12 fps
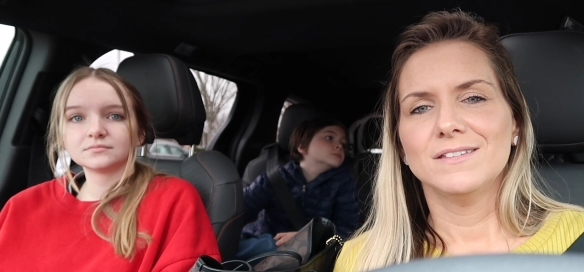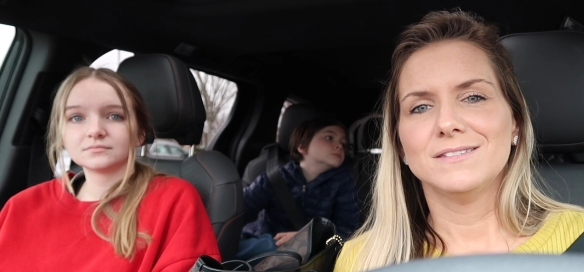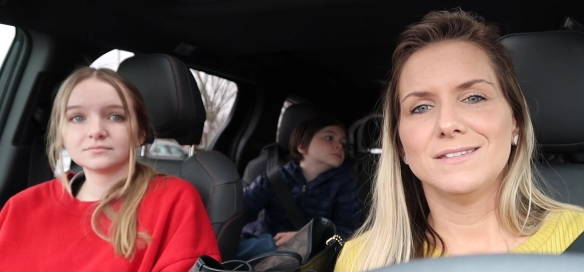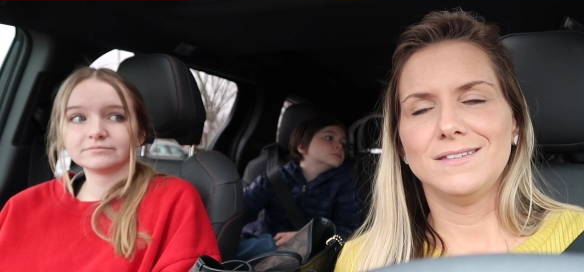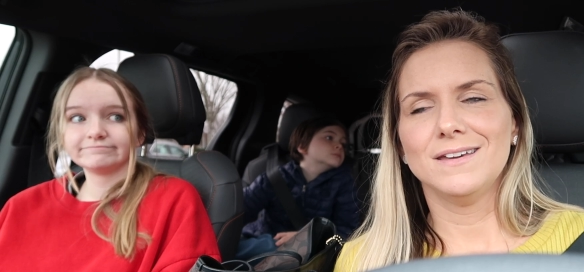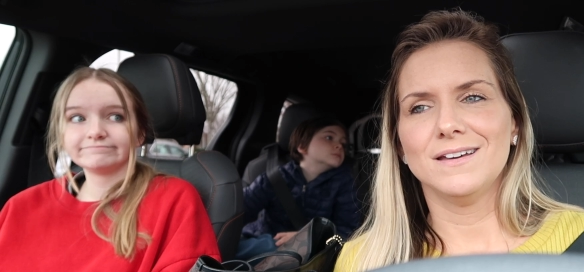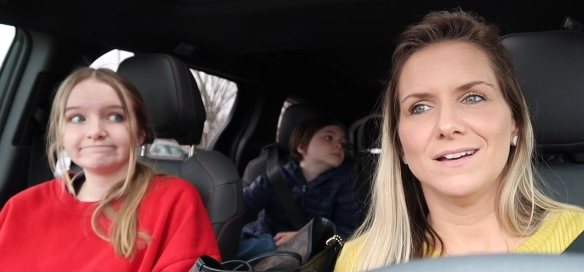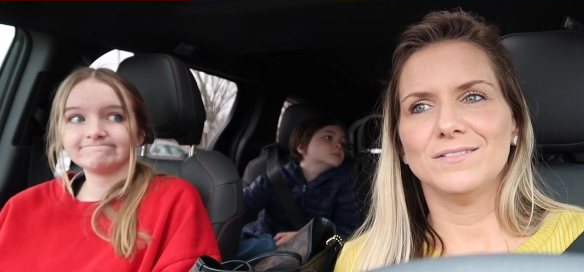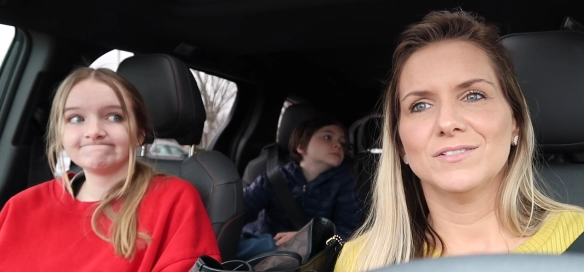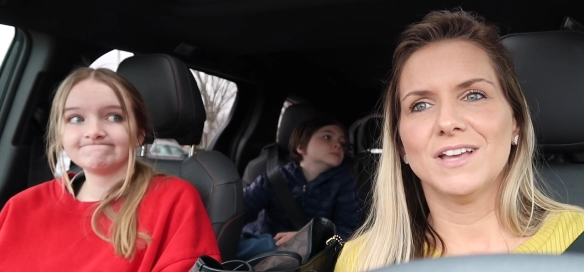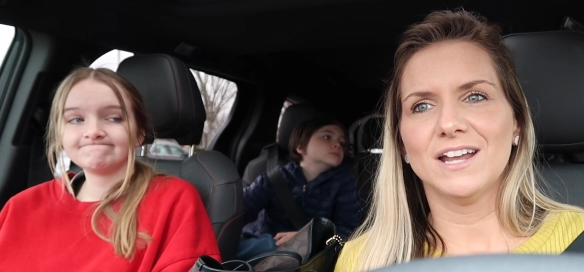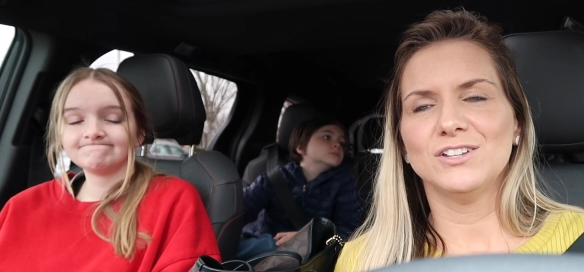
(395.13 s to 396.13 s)
Speaker 1: So yeah,
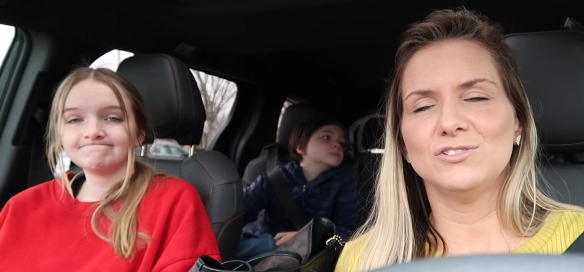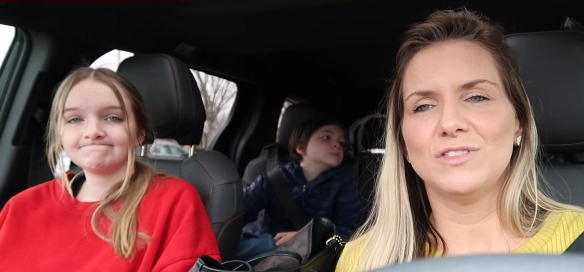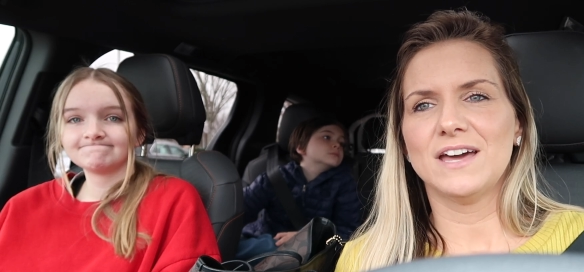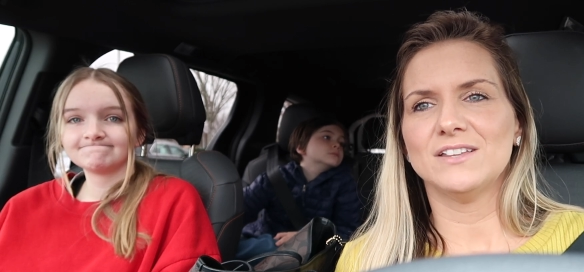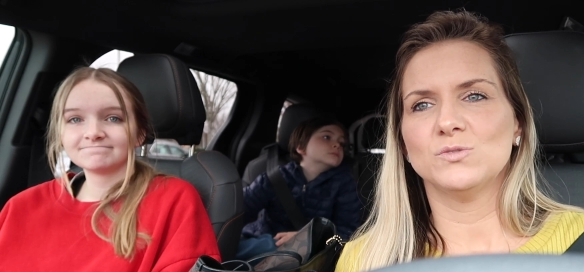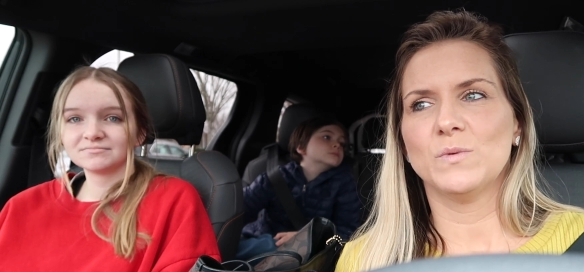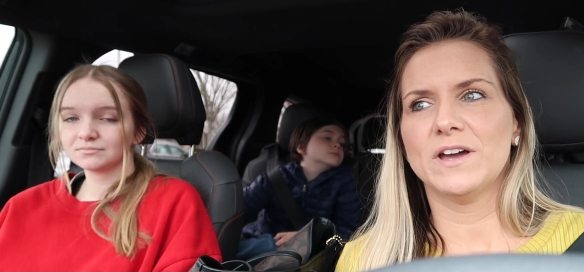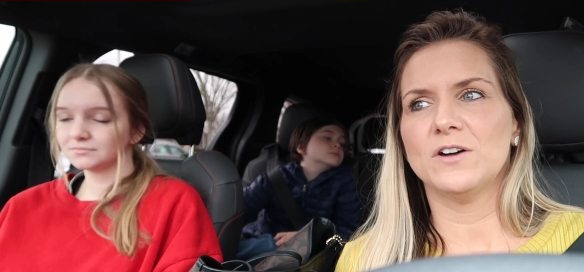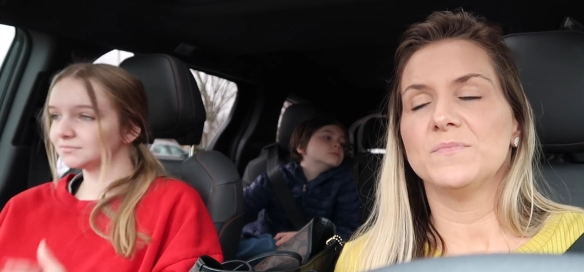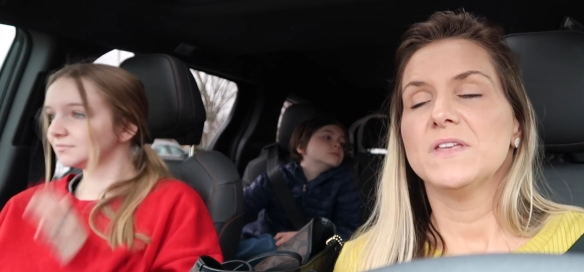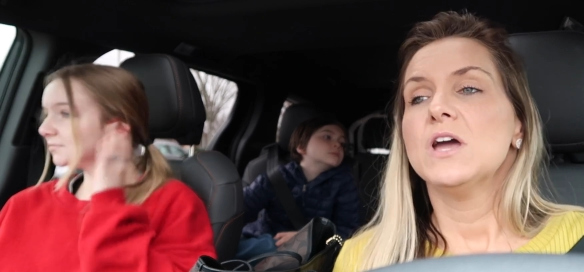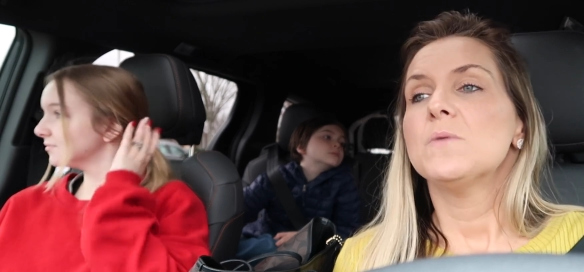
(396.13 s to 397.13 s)
got to do that as
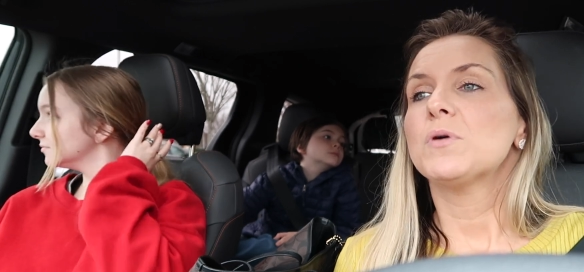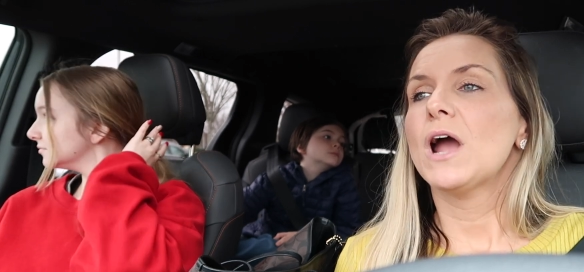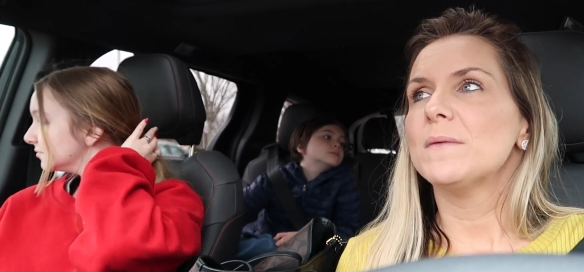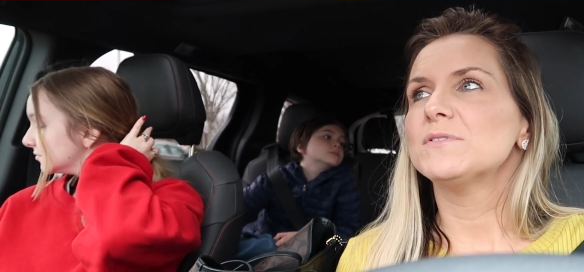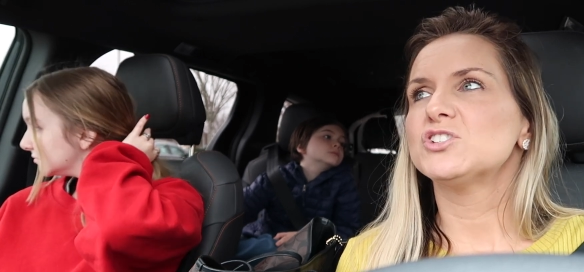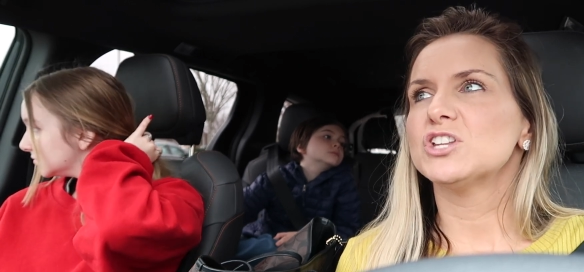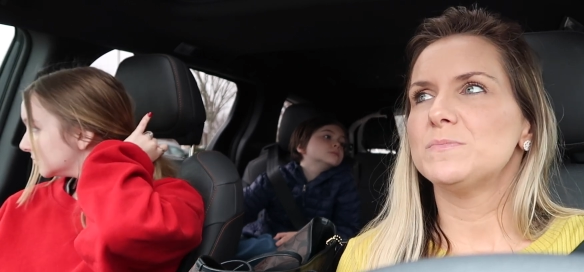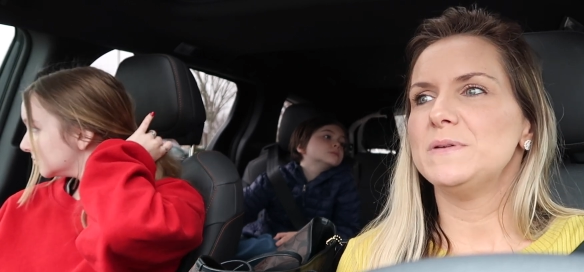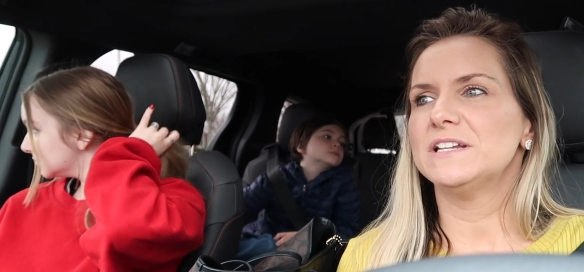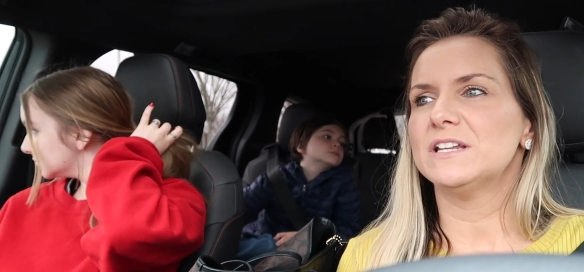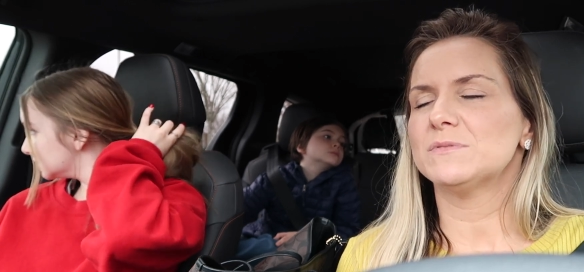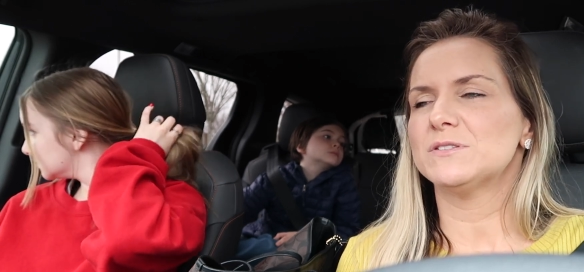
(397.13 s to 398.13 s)
well. Probably should have
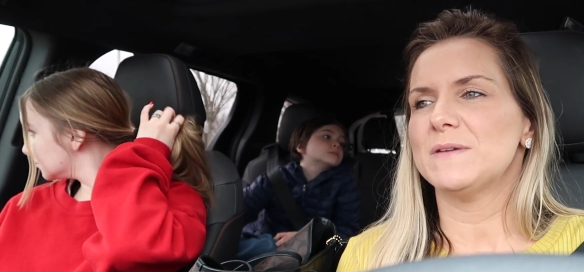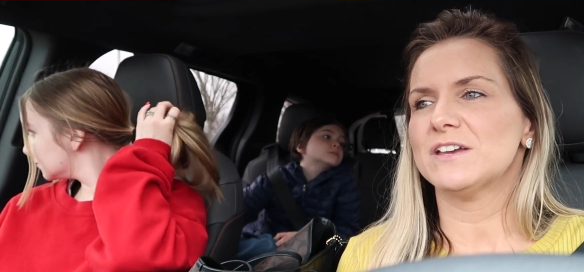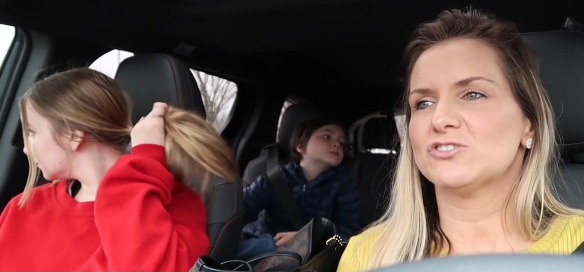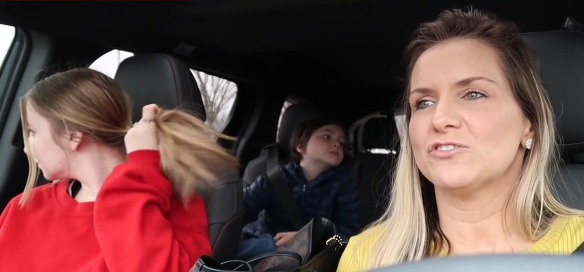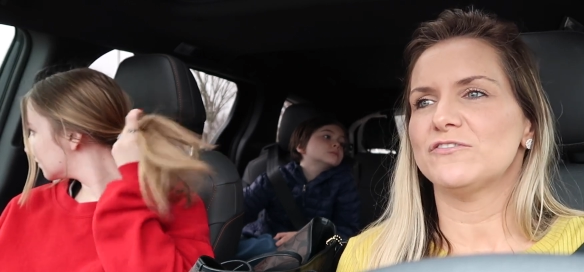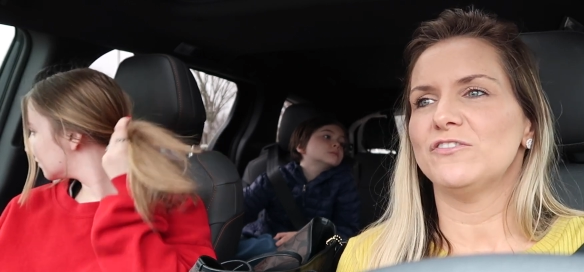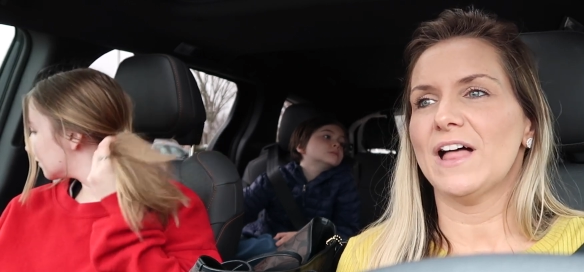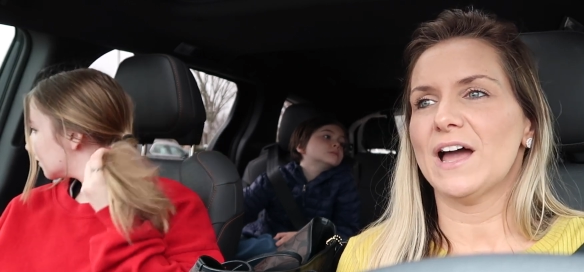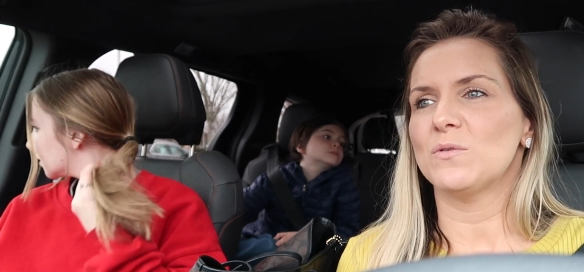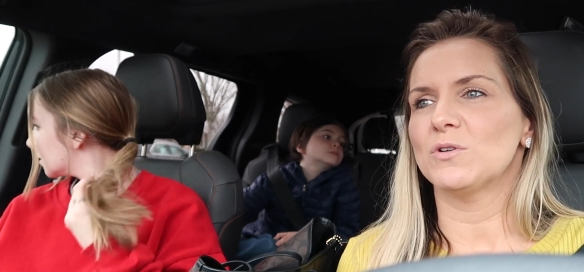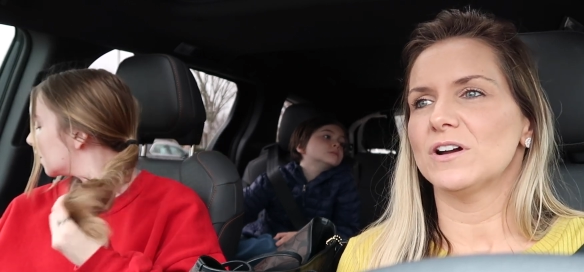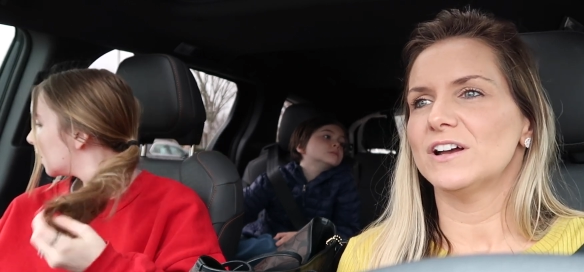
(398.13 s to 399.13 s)
picked up some extra
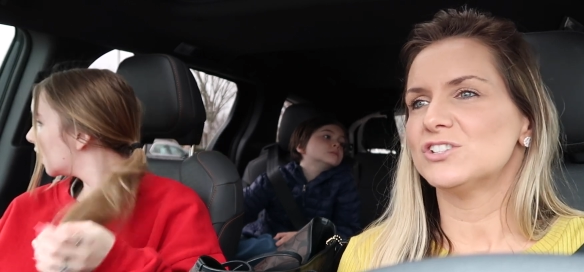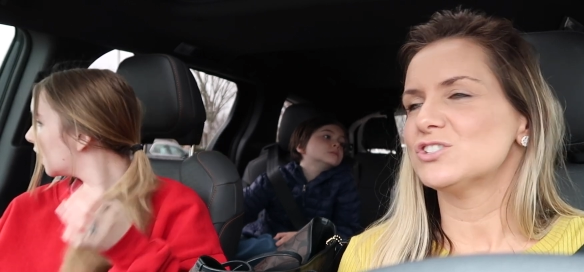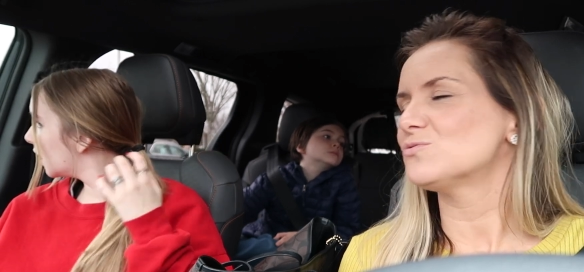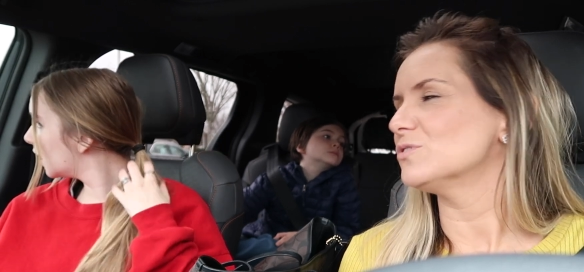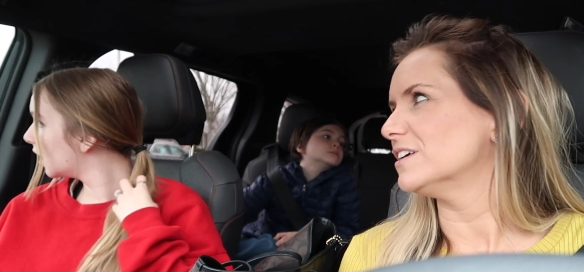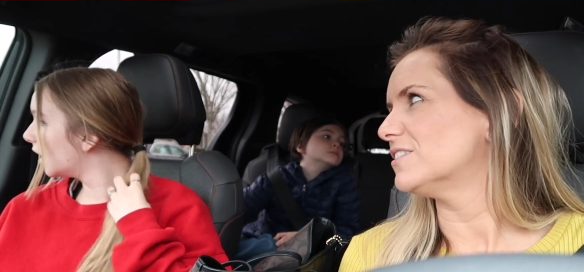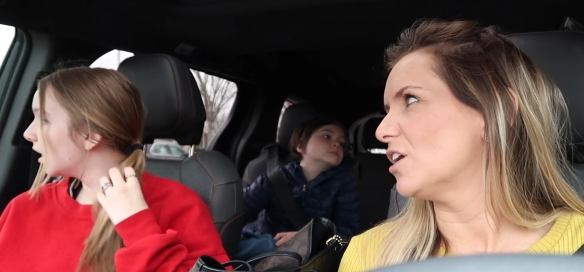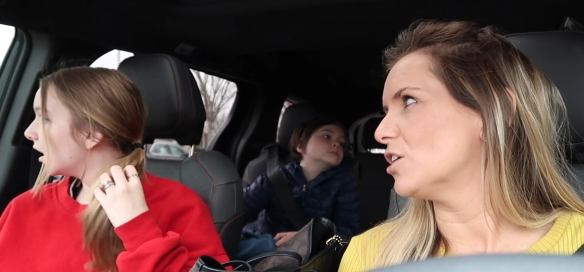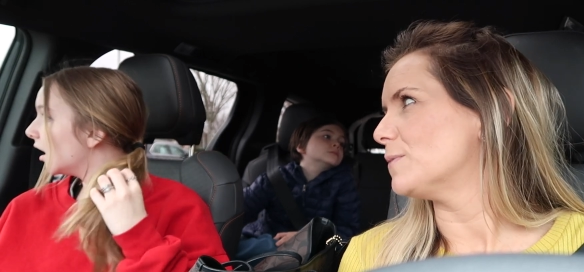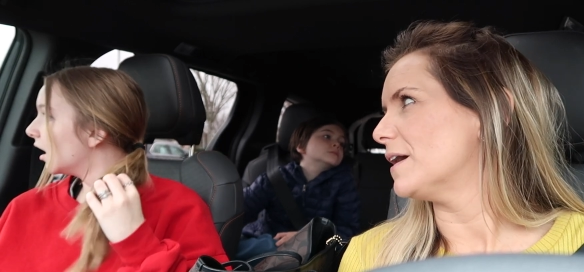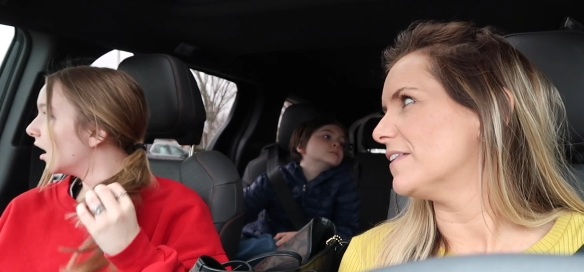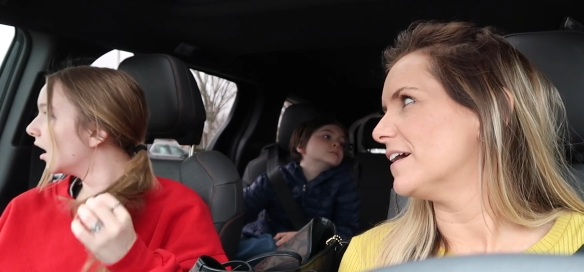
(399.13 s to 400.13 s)
flour. I just really
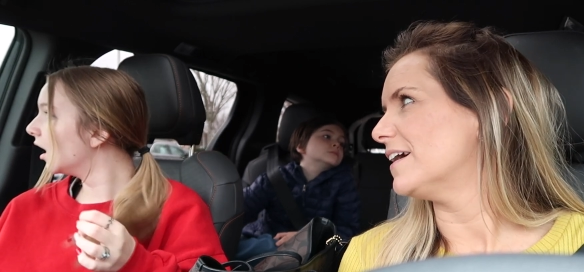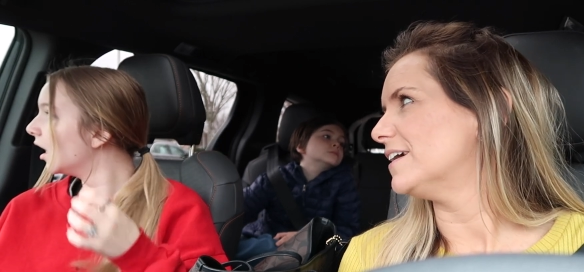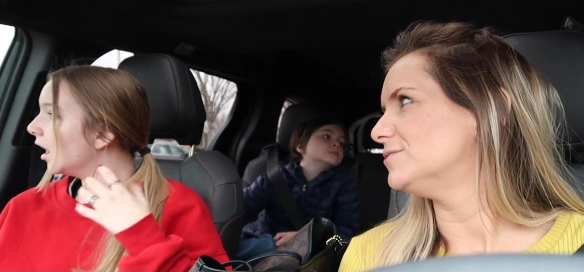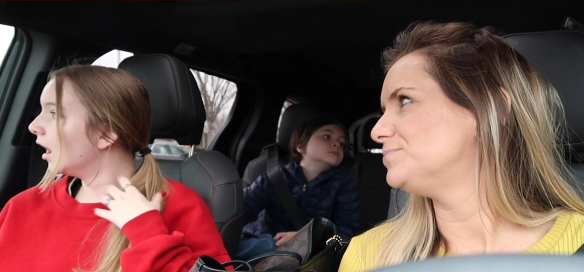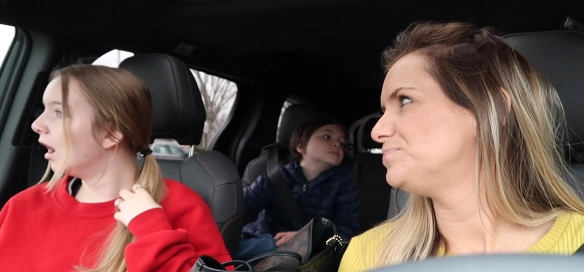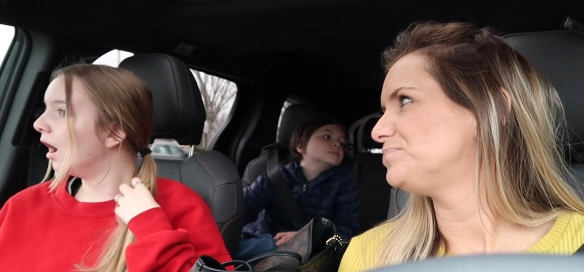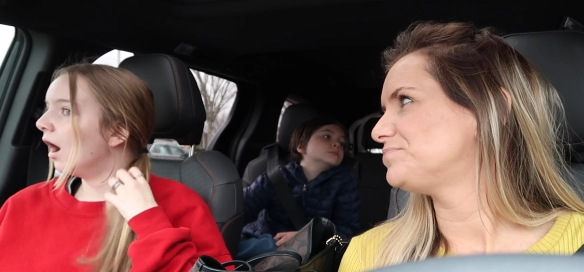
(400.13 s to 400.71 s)
thought about that.